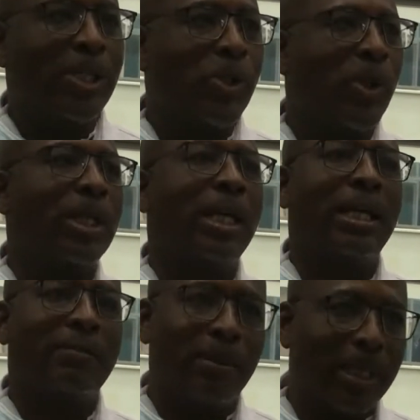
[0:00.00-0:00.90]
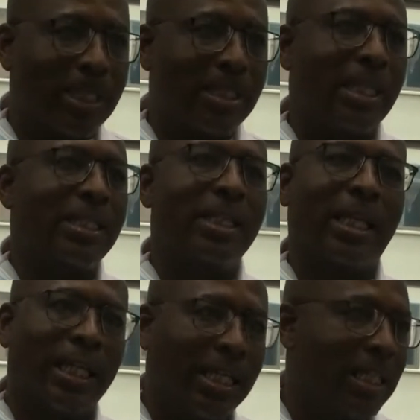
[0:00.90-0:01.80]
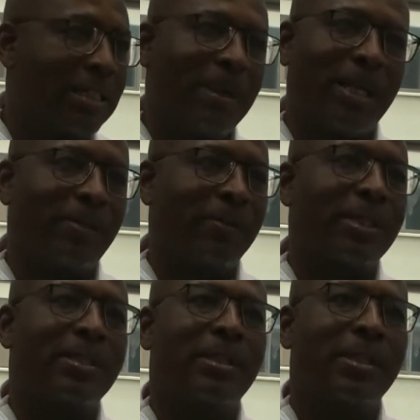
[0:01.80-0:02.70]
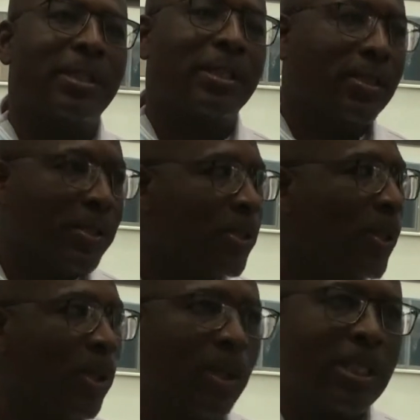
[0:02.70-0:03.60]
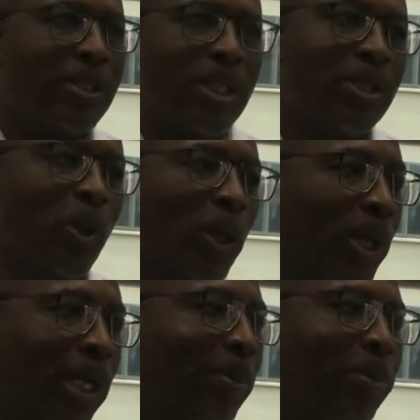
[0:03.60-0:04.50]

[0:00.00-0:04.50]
ensure that everybody is getting the cleanest part of it. So it's no longer a